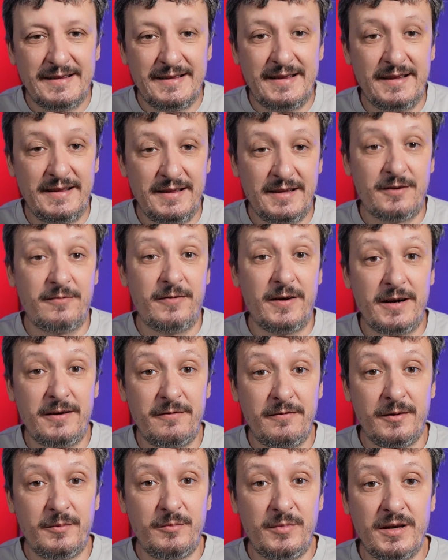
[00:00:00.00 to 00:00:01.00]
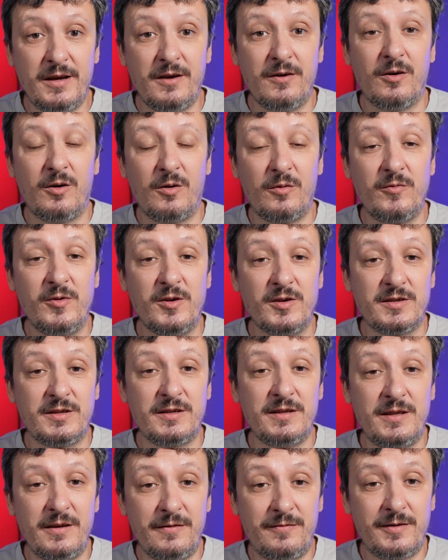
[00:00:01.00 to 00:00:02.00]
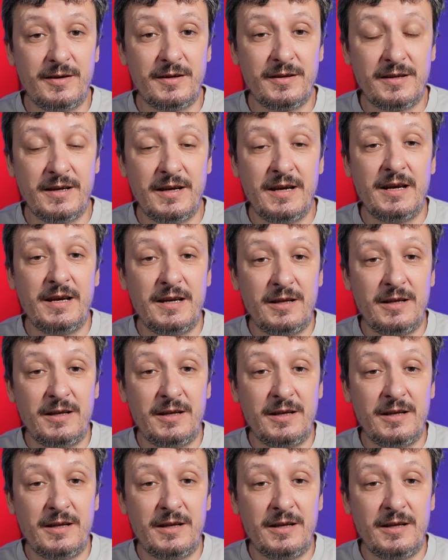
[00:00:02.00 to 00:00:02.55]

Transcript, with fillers: then the query will be obviously different.